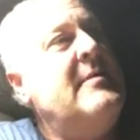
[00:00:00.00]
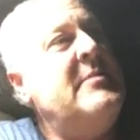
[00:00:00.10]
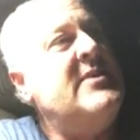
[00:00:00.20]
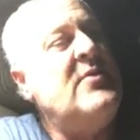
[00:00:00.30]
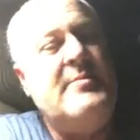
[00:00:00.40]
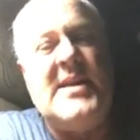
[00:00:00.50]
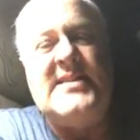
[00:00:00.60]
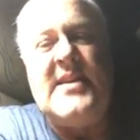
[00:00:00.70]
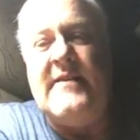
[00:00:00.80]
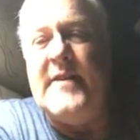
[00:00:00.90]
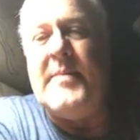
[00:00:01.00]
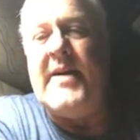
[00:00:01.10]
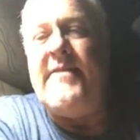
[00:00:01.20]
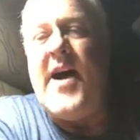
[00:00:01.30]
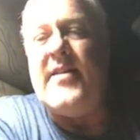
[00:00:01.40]
Between myself and my
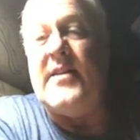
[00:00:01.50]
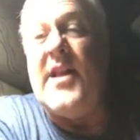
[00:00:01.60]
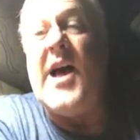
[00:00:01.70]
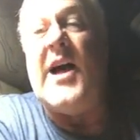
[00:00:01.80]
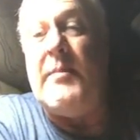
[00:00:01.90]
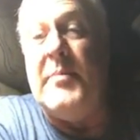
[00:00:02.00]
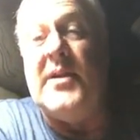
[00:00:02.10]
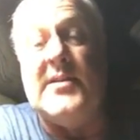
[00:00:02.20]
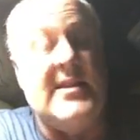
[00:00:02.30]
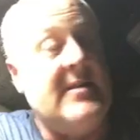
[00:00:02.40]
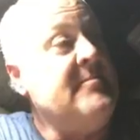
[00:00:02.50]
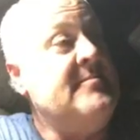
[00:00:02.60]
father-in-law, I'll build it.